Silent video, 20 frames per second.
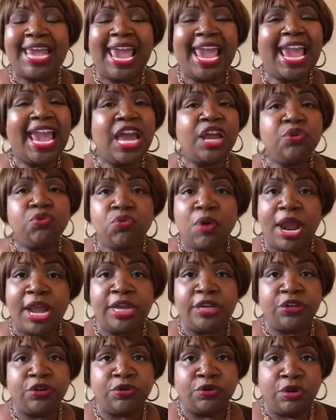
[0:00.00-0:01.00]

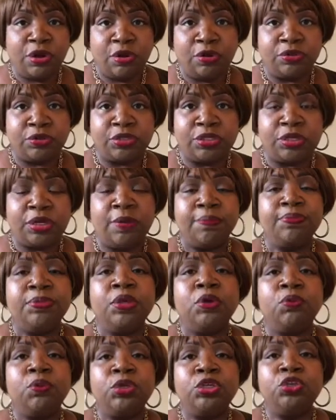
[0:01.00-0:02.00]
Handwrite your notes.
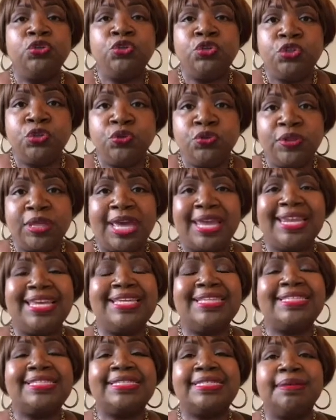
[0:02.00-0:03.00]
When you do that,
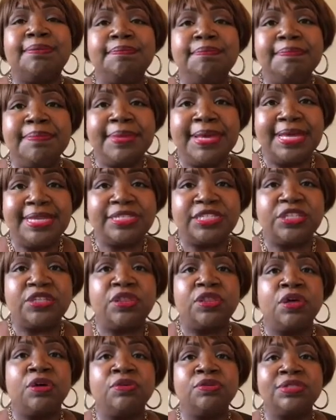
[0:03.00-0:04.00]
it cements
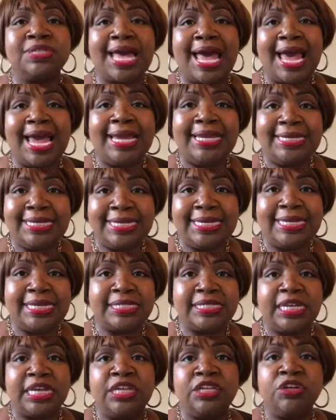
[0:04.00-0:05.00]
those
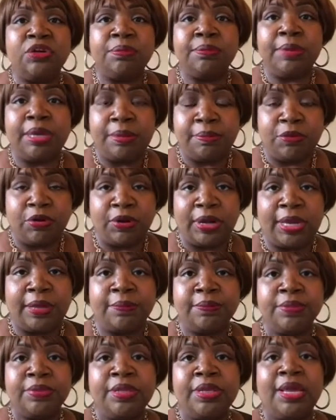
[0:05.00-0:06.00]
ideas in your memory
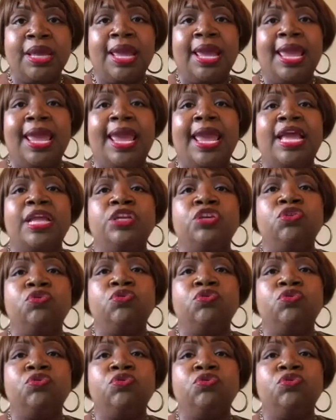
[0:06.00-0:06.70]
and